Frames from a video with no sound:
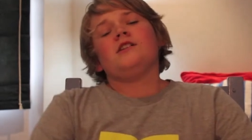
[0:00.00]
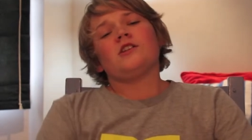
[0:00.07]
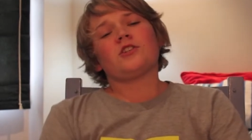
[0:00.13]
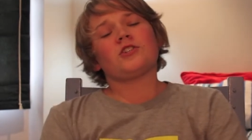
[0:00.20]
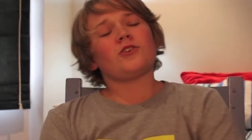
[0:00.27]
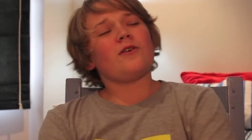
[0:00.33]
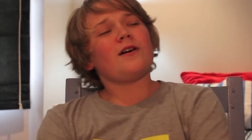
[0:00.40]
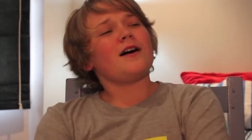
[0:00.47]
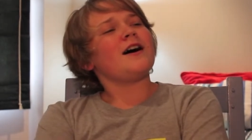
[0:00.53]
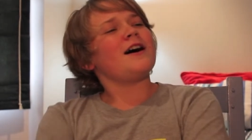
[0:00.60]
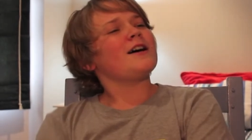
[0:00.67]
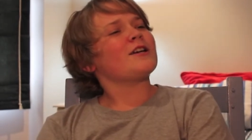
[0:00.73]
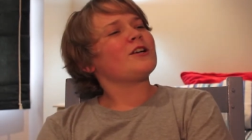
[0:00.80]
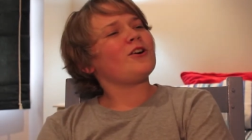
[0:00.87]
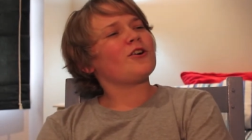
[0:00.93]
So, uh,
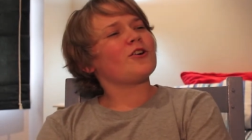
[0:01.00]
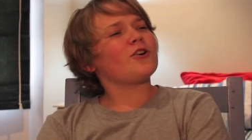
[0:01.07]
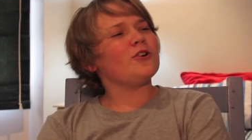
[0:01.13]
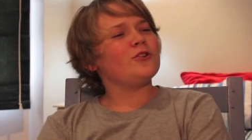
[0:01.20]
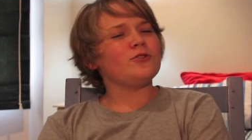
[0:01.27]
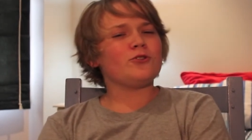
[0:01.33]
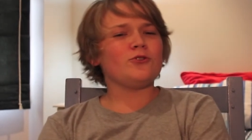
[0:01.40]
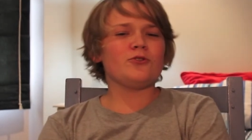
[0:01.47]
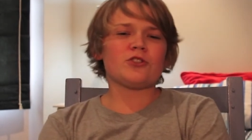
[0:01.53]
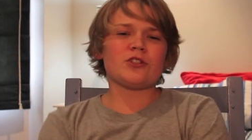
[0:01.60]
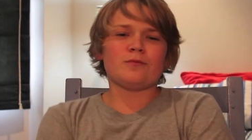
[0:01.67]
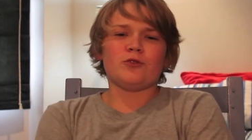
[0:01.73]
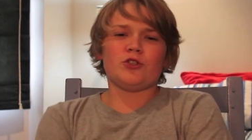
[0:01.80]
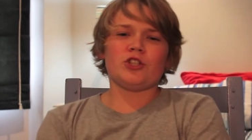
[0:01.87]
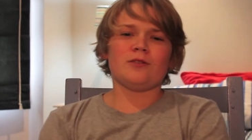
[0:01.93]
gotta go and do
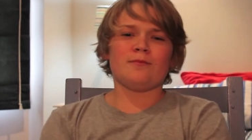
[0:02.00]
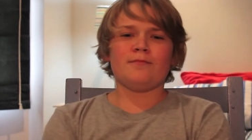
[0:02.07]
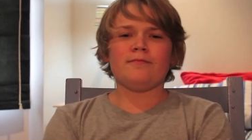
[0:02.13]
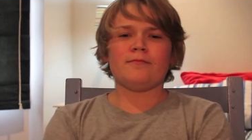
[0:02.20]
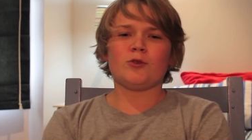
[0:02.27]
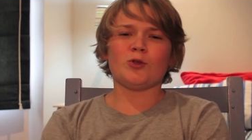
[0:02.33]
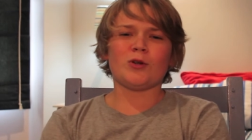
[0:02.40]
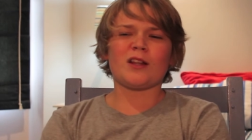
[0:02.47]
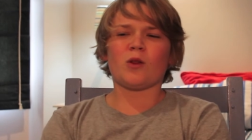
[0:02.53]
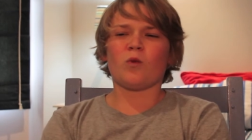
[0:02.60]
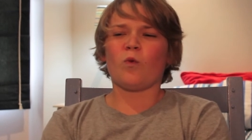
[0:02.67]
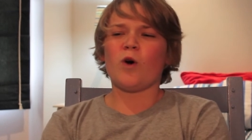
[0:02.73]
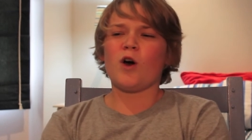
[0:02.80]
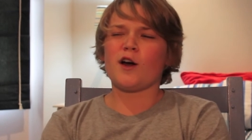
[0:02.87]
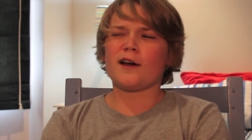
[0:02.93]
some gym, do a
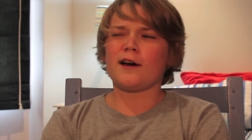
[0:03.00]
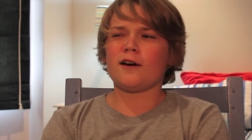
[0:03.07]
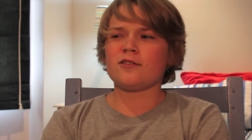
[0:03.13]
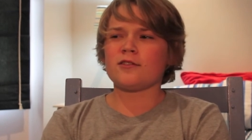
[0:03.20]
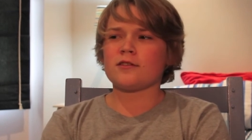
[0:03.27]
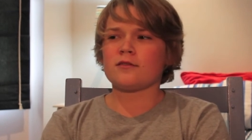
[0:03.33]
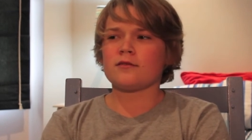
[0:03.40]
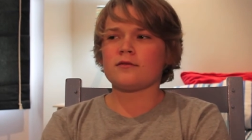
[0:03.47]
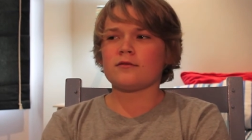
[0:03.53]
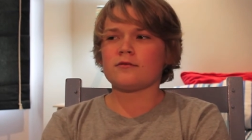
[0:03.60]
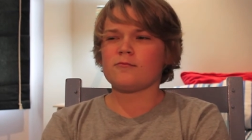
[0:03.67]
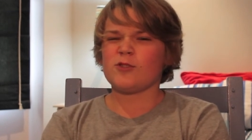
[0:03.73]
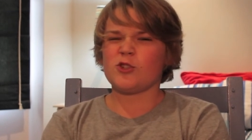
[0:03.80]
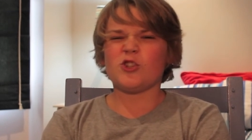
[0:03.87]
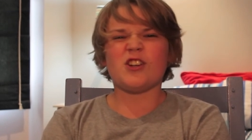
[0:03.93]
little workout,
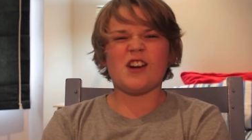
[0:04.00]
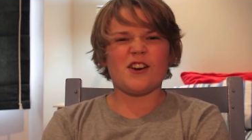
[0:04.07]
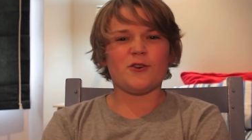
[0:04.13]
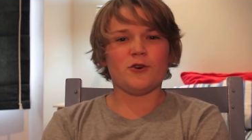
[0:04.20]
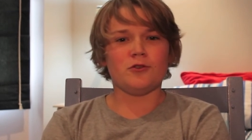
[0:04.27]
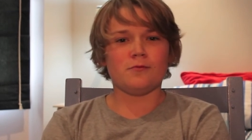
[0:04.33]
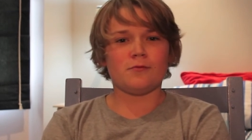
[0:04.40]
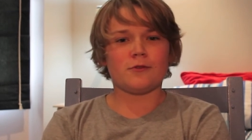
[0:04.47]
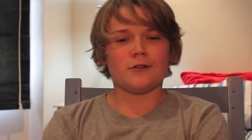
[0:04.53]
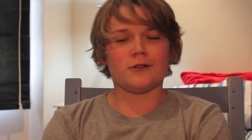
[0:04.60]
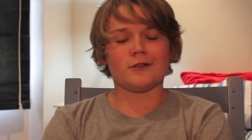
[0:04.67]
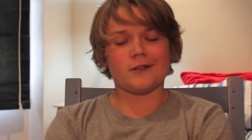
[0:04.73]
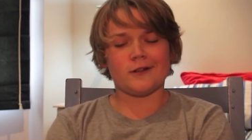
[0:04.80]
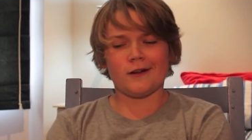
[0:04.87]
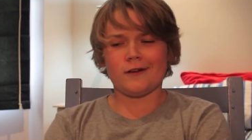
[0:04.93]
do it at home,
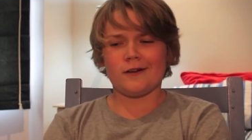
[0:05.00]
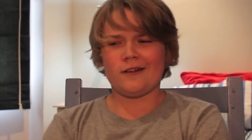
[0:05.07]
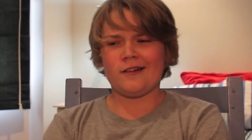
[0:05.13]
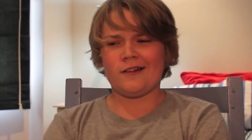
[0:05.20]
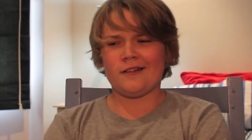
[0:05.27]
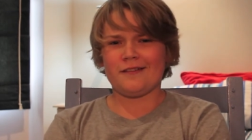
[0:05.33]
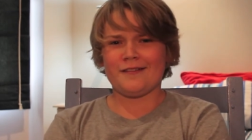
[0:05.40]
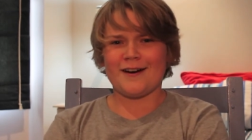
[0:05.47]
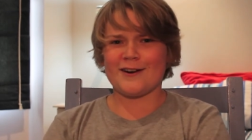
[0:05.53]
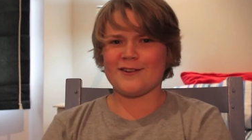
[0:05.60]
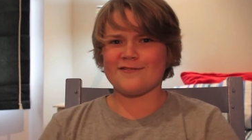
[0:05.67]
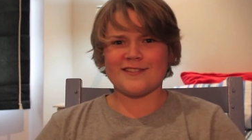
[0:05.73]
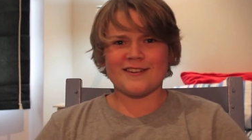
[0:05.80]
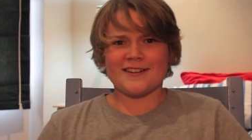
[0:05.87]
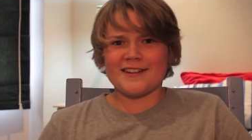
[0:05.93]
because uh, how do
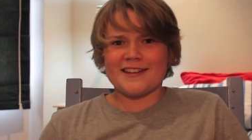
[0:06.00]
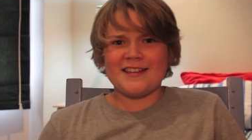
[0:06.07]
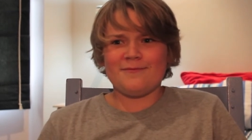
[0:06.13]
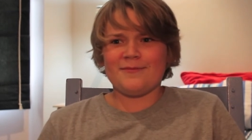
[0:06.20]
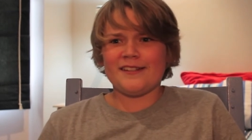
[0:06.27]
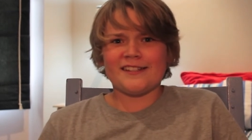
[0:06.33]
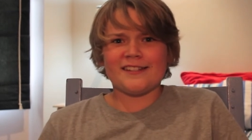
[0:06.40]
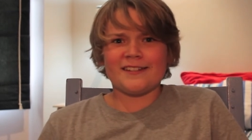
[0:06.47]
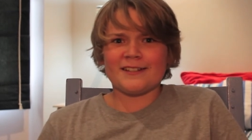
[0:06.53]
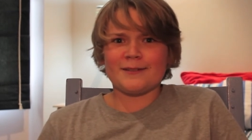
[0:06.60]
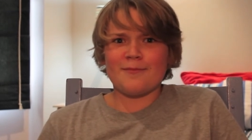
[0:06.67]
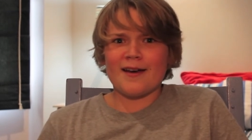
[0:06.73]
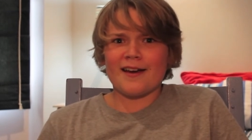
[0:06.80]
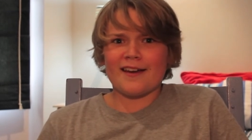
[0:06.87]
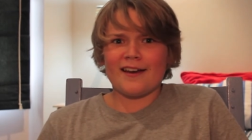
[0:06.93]
you think I keep these six
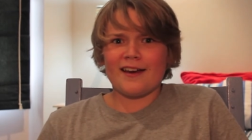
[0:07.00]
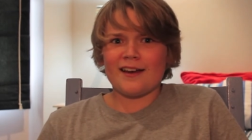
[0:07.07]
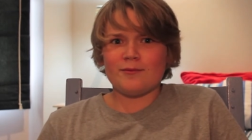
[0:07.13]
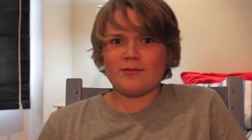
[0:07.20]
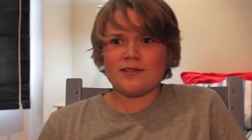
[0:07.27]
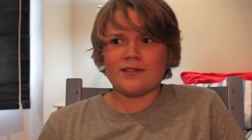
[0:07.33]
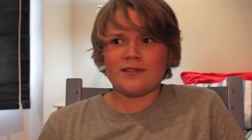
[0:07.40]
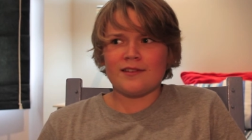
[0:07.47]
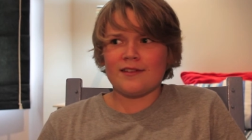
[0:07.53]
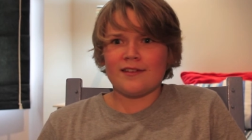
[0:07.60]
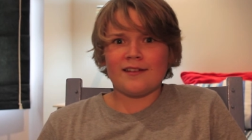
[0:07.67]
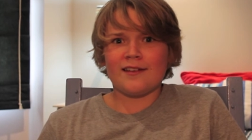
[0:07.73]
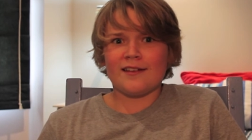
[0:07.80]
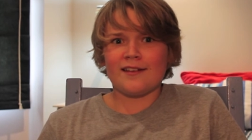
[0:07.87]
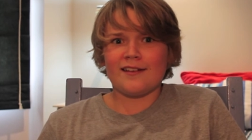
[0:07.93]
pack abs?
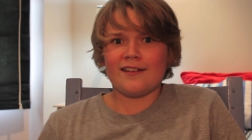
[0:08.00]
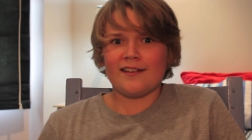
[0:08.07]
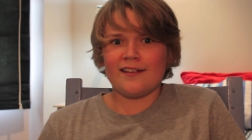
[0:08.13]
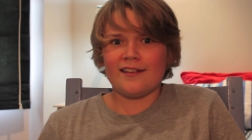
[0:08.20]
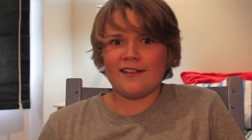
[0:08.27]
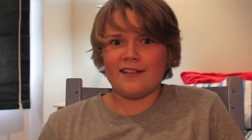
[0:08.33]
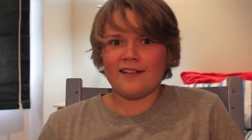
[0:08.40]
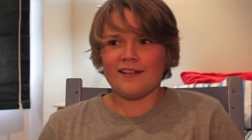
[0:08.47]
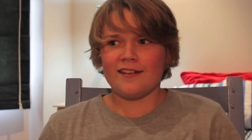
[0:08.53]
Huh.